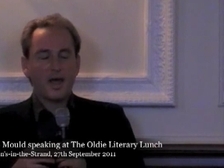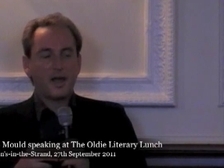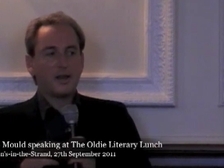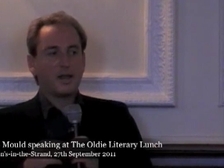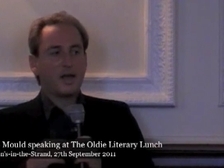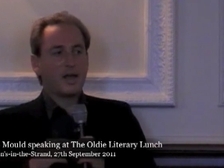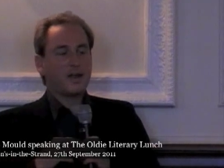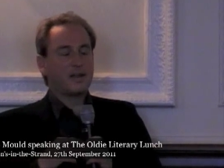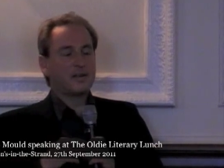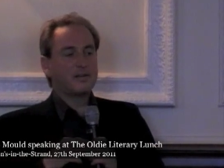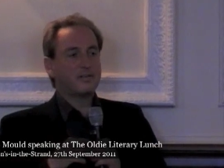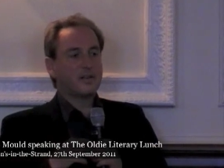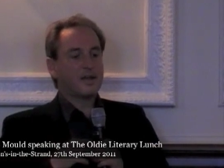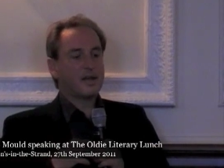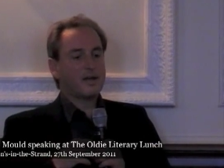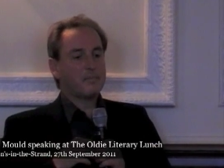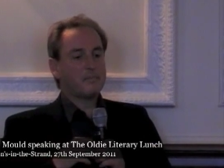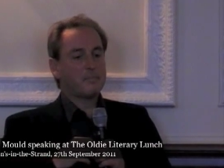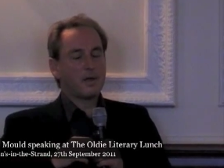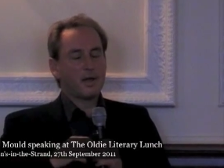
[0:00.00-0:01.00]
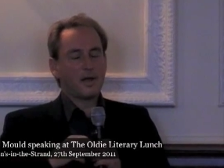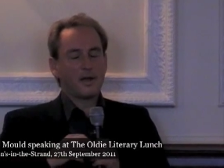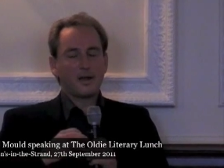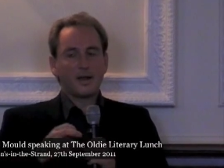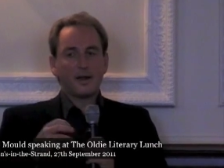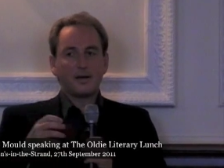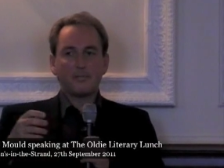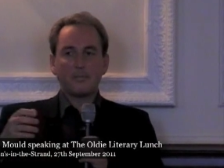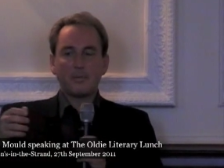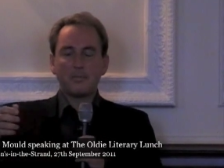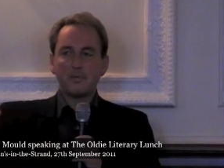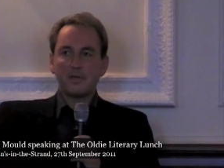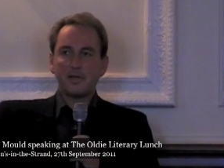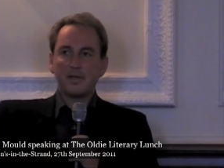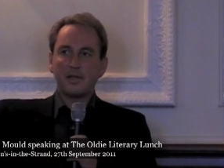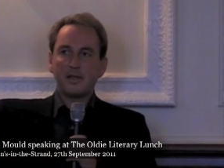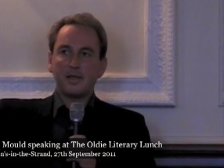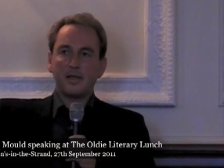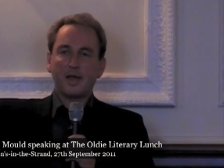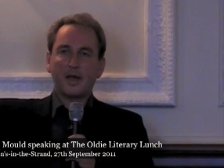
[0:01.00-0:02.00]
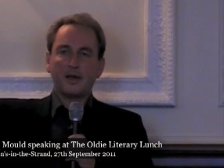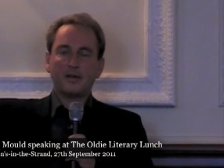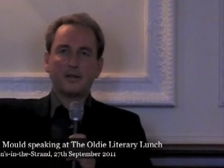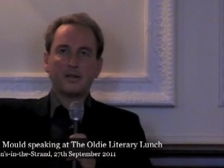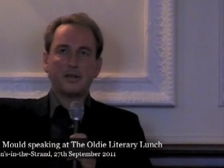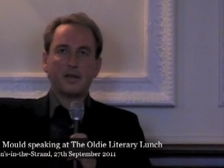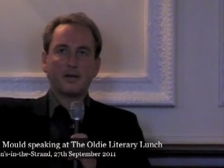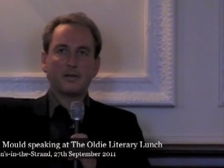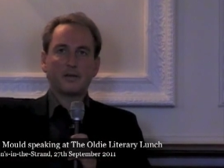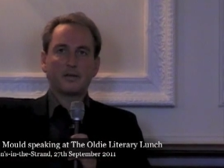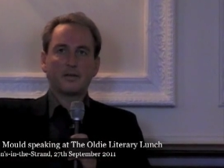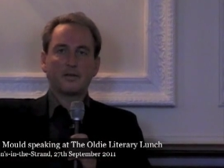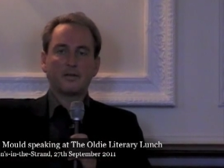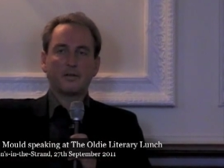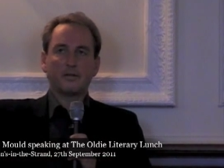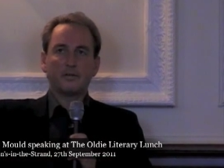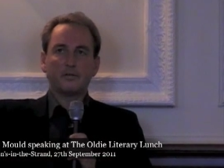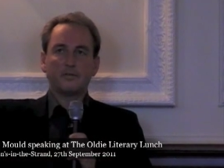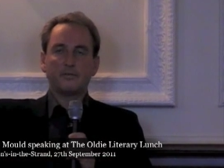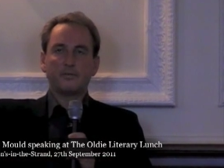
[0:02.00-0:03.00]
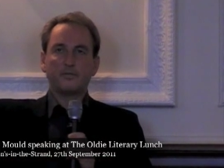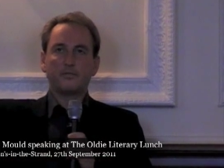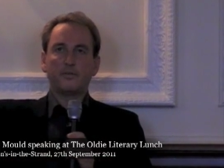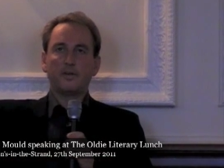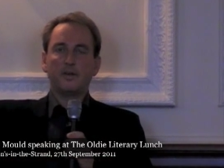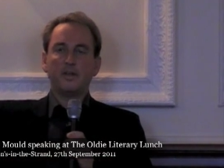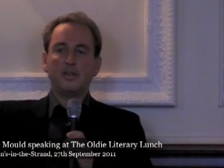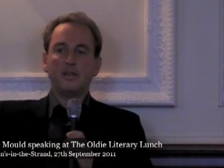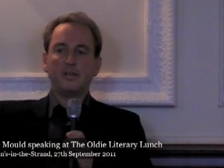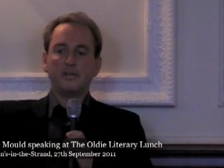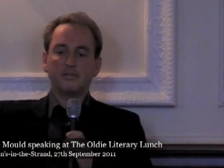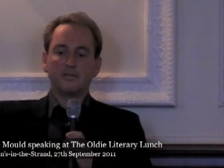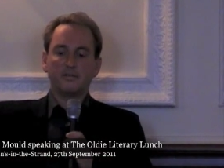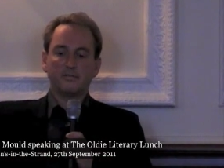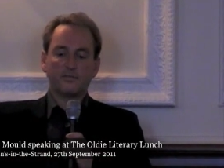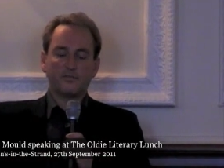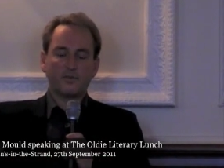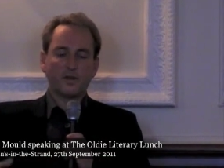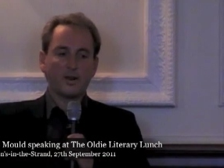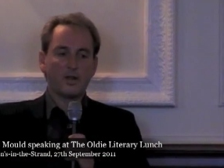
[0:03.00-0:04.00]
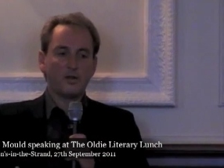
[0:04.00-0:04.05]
And, and um, he, he had, he had a, a sort of valise that